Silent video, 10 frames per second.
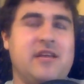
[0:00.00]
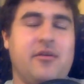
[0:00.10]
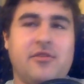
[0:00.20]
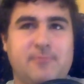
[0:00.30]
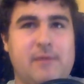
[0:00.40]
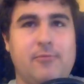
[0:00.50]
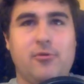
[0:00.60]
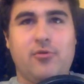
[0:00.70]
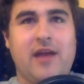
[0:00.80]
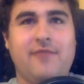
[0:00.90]
I know there's people
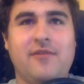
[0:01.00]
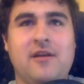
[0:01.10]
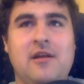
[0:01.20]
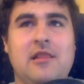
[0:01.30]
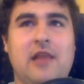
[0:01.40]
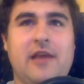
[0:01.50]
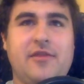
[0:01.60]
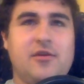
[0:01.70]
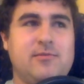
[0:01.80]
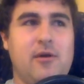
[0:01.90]
who kind of like
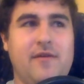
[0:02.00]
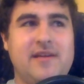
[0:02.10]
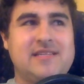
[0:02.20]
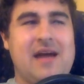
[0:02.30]
those movies.